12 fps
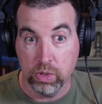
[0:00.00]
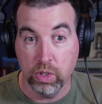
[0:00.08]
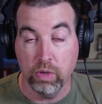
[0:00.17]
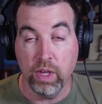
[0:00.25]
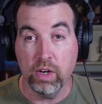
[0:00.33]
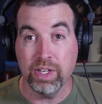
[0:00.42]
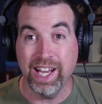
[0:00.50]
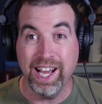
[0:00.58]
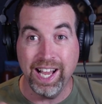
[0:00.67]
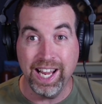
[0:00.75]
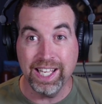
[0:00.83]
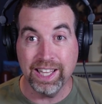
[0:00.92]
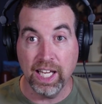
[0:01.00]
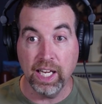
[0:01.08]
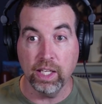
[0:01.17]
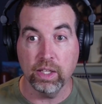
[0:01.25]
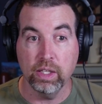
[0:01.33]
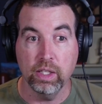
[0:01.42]
They're there to
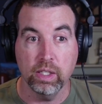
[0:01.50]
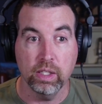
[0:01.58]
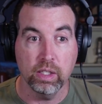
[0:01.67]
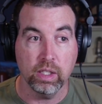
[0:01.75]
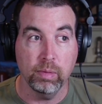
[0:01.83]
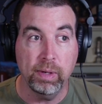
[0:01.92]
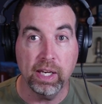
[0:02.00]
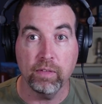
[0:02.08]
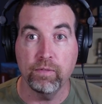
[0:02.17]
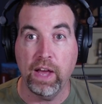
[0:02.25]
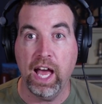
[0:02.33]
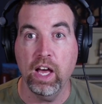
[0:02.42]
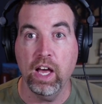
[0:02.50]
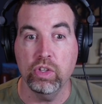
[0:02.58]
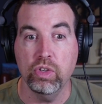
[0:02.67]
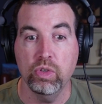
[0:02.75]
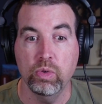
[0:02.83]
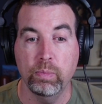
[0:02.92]
highlight the comedic value,